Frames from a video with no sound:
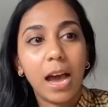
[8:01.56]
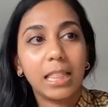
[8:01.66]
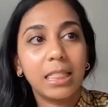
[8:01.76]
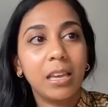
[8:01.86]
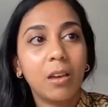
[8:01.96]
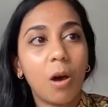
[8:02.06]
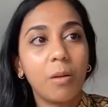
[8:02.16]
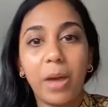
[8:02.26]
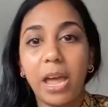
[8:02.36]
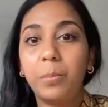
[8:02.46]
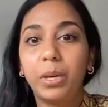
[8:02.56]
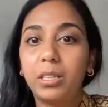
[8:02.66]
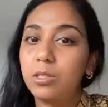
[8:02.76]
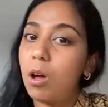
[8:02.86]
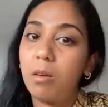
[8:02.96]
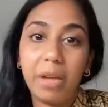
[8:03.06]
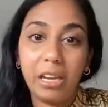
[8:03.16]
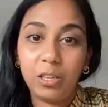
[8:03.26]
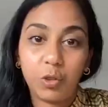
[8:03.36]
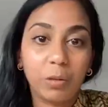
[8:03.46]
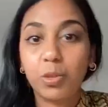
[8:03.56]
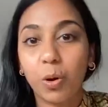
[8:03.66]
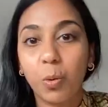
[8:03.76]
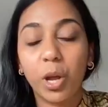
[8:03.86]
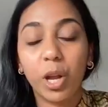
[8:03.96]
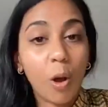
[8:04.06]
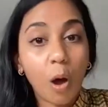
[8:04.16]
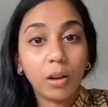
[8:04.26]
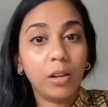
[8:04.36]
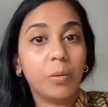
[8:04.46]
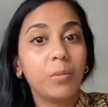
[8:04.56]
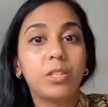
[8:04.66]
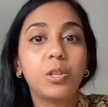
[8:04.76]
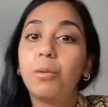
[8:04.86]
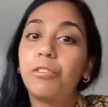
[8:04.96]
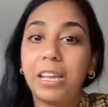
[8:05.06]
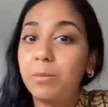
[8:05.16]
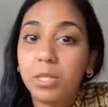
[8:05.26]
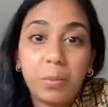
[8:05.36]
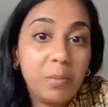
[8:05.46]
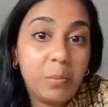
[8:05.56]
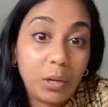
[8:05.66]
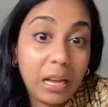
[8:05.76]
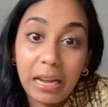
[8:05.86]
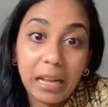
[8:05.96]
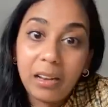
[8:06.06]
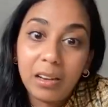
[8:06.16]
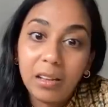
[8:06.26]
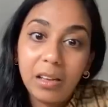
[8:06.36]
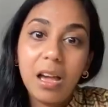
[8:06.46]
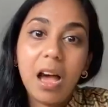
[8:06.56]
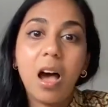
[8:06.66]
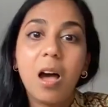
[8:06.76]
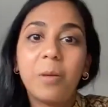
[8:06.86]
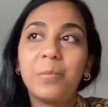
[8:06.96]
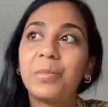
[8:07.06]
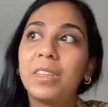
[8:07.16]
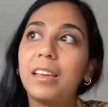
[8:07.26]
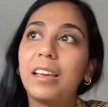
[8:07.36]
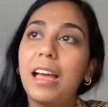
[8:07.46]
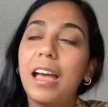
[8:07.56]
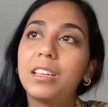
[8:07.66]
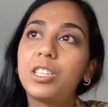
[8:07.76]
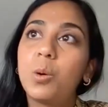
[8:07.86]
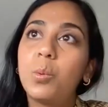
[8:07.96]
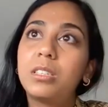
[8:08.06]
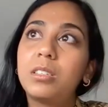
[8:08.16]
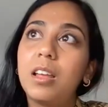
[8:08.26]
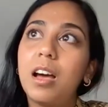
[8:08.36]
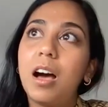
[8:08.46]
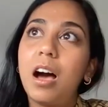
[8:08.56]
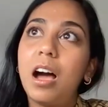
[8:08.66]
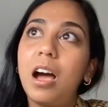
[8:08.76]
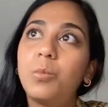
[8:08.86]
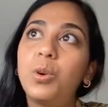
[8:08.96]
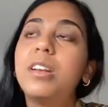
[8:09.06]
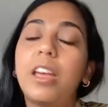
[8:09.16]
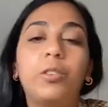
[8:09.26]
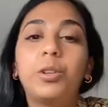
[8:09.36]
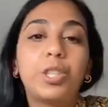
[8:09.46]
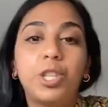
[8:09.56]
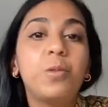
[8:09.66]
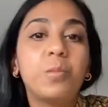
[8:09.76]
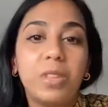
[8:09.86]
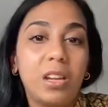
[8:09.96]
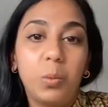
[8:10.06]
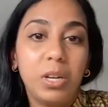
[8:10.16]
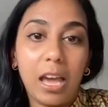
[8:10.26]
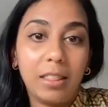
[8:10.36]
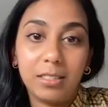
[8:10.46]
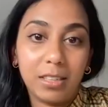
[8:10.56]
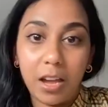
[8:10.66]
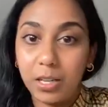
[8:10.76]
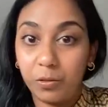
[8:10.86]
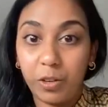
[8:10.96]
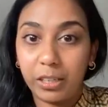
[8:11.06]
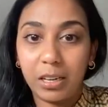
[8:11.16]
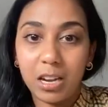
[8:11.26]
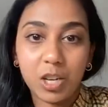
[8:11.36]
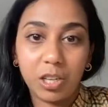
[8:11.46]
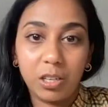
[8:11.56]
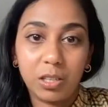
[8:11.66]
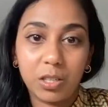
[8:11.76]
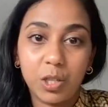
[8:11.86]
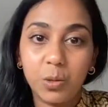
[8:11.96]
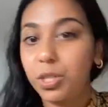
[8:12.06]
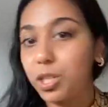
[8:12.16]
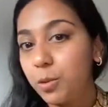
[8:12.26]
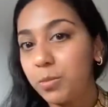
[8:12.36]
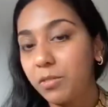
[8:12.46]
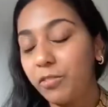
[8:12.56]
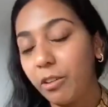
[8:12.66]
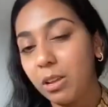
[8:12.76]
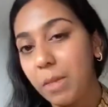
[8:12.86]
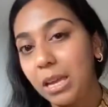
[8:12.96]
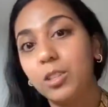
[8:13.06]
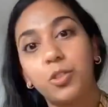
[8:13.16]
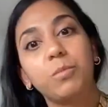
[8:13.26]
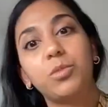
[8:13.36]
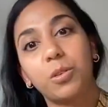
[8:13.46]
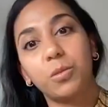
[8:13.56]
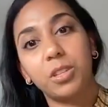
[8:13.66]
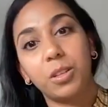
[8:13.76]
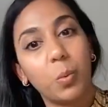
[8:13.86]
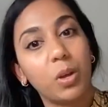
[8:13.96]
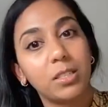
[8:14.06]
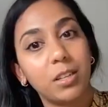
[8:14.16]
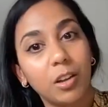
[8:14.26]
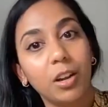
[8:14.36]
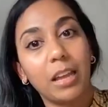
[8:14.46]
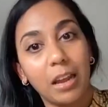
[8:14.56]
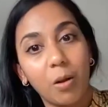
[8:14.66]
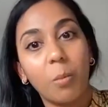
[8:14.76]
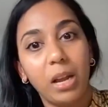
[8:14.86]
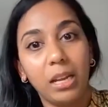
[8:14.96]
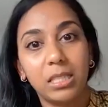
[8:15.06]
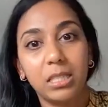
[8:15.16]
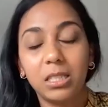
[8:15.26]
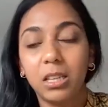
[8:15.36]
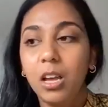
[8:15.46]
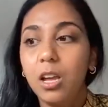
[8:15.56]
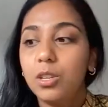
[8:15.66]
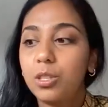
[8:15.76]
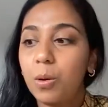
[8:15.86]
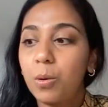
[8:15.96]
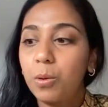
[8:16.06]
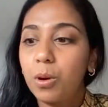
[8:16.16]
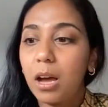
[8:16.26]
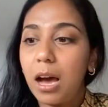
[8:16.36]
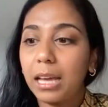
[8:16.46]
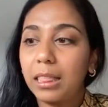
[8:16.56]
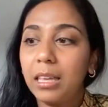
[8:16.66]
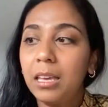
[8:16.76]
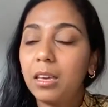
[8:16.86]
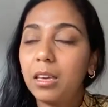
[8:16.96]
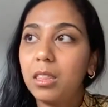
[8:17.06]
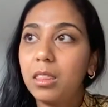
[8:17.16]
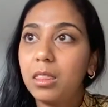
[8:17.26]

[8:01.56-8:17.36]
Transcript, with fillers: i think on paper it's not a mainstream show we're not you know there's no famous people in it um so it's i would never assume that it would get this kind of recognition because you assume that very mainstream shows are the ones that are going to get nominated so i think